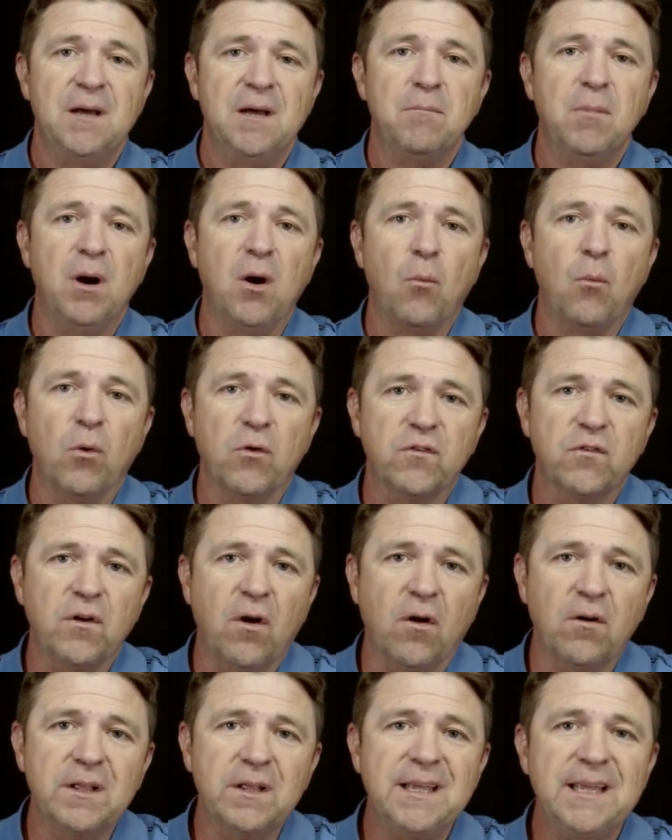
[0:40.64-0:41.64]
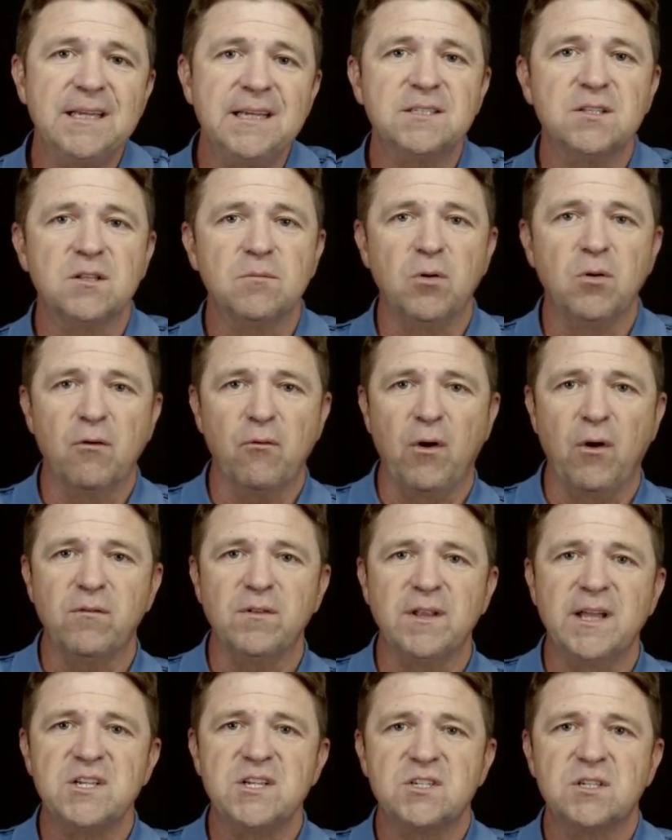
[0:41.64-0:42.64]
But we're starting into the book of
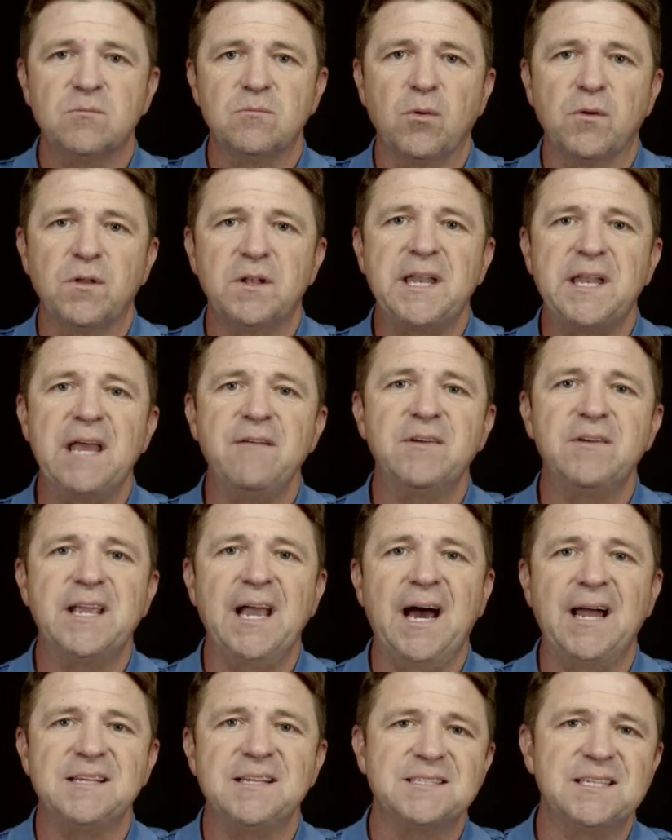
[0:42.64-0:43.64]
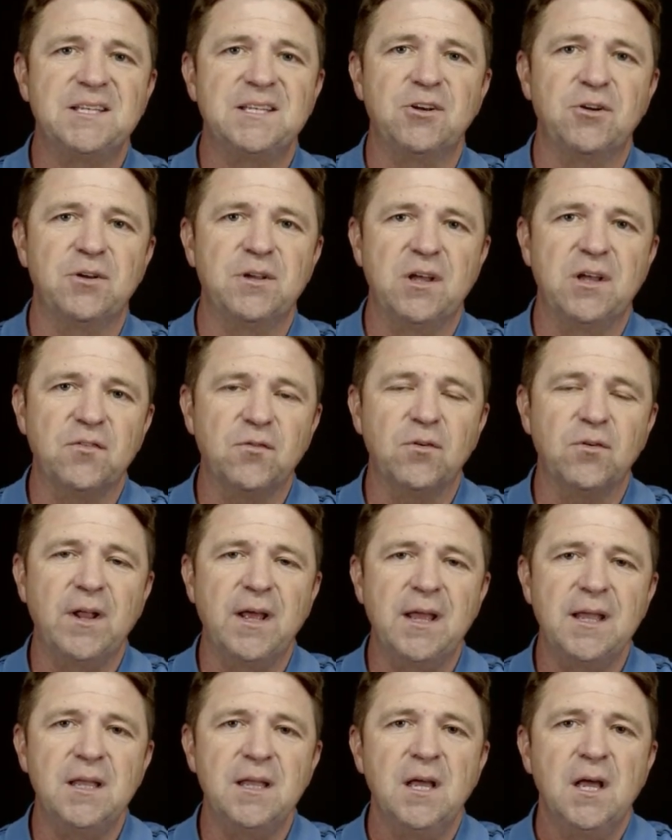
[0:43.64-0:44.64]
Revelation. Brother David got us in here
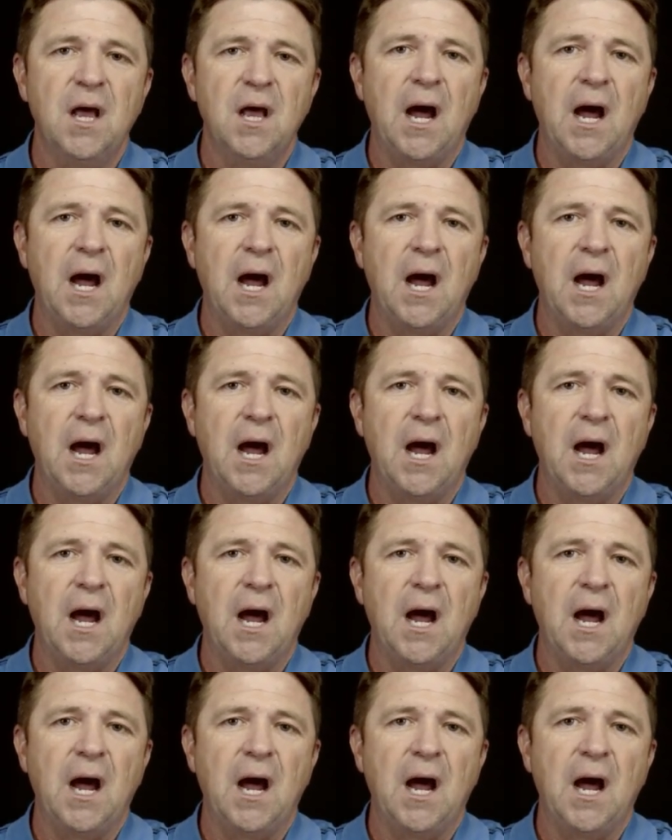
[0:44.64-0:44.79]
yesterday.